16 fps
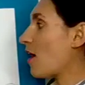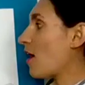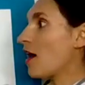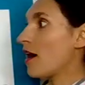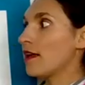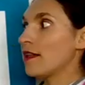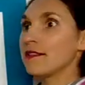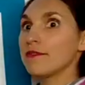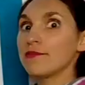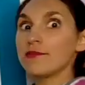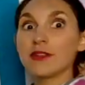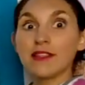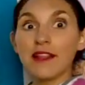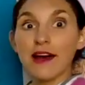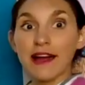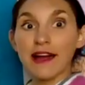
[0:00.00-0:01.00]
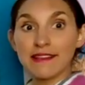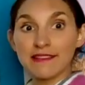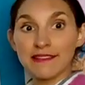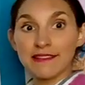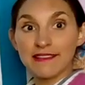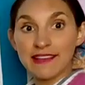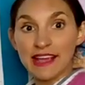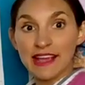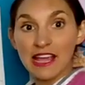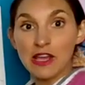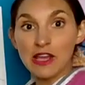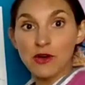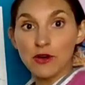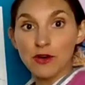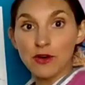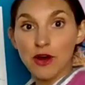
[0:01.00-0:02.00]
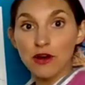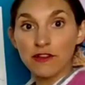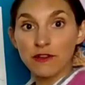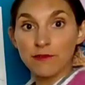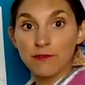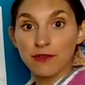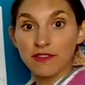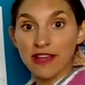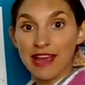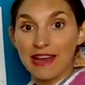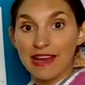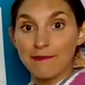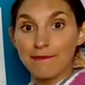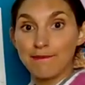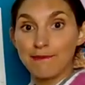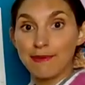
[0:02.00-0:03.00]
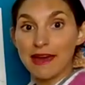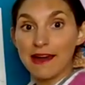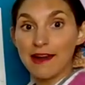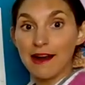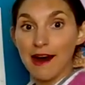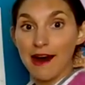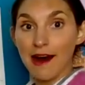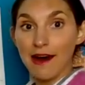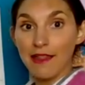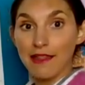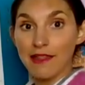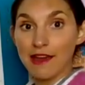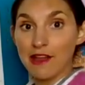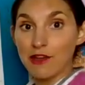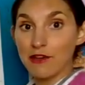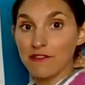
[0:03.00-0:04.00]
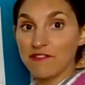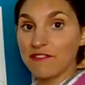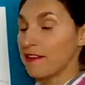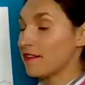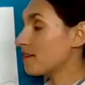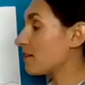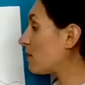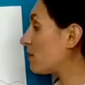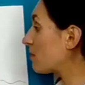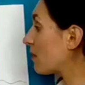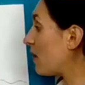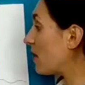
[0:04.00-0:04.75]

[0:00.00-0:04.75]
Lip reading: I would like to see your octopus head bigger than your fist. So it's